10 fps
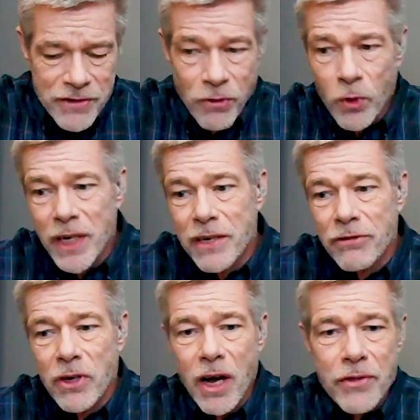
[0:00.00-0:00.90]
40
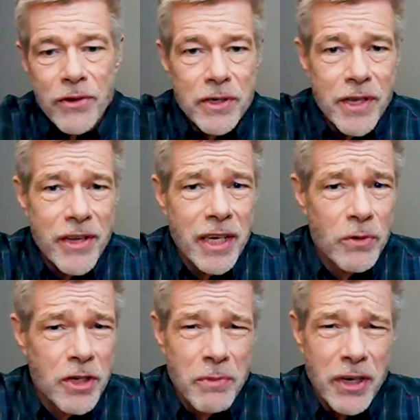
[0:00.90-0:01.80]
different authors. I think it
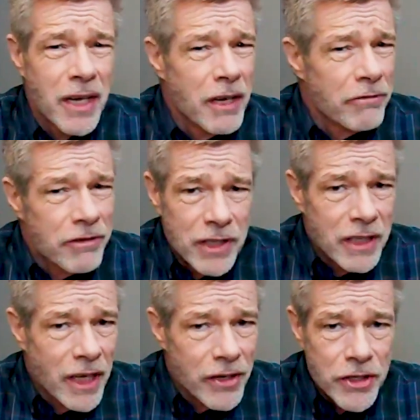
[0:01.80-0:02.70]
was about a
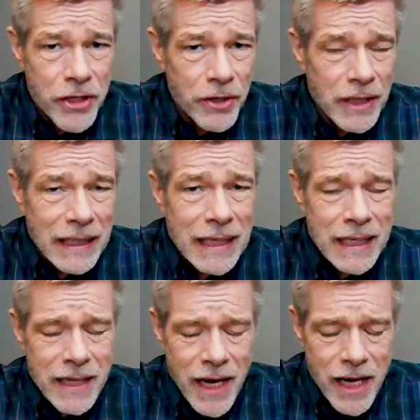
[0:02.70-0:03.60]
1,500-year
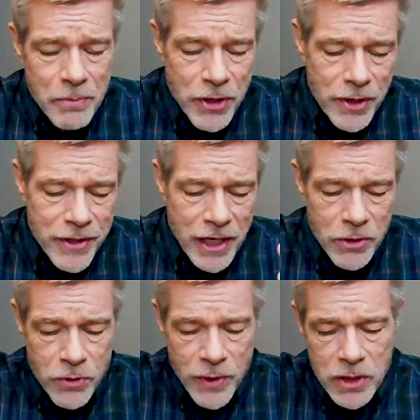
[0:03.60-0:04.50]
time period that it
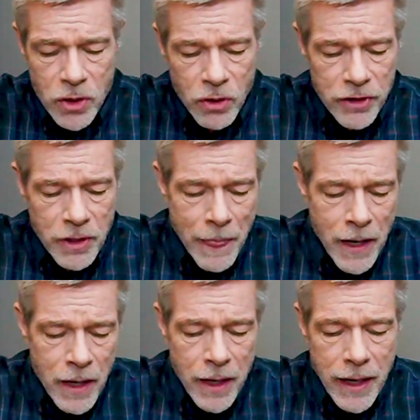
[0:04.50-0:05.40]
was written over.
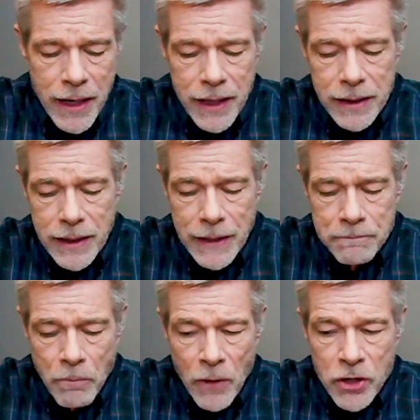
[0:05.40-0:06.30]

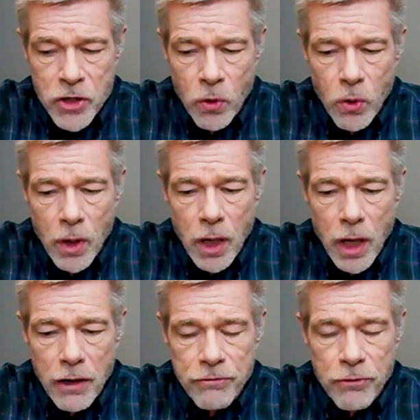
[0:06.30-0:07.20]
And so
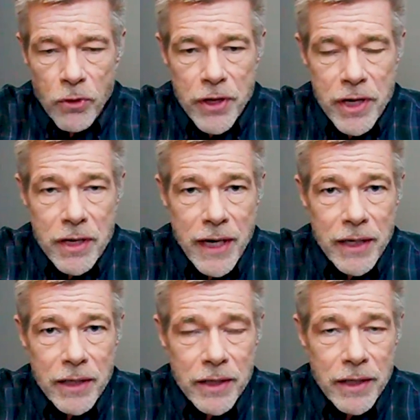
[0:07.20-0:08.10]
for
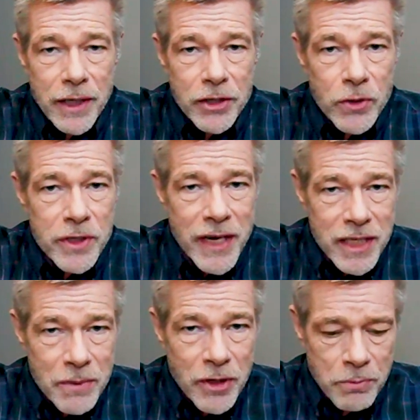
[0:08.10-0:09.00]
the New
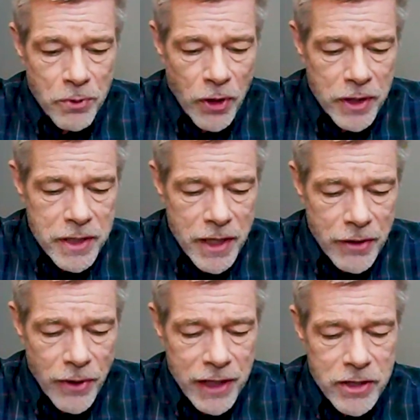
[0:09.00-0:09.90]
Testament books,
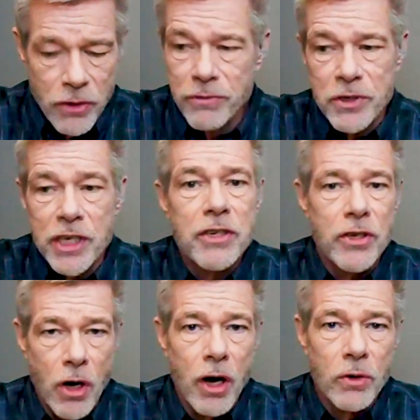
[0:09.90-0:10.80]
right, so from Jesus
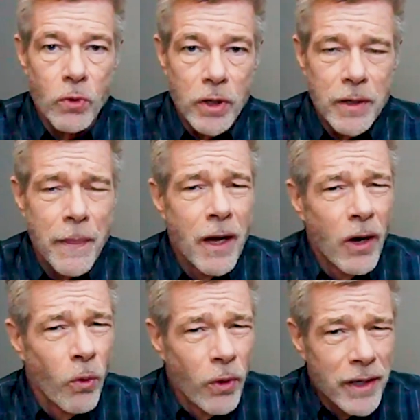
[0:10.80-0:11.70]
onward,
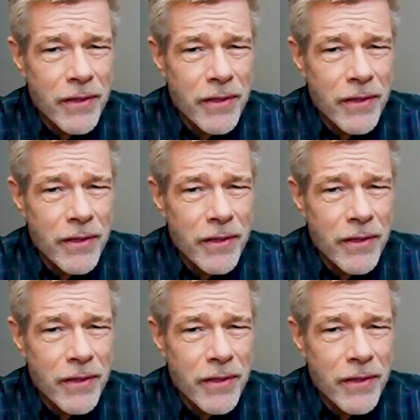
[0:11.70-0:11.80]
what are